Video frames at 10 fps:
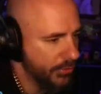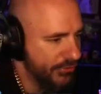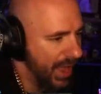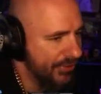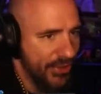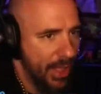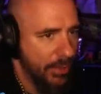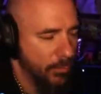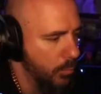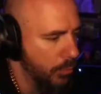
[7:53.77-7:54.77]
Josh
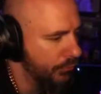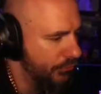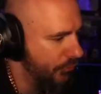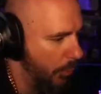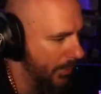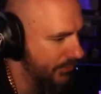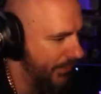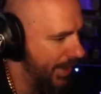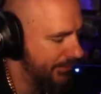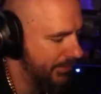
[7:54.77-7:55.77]
Allen moves so much
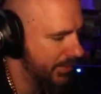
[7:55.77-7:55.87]
faster than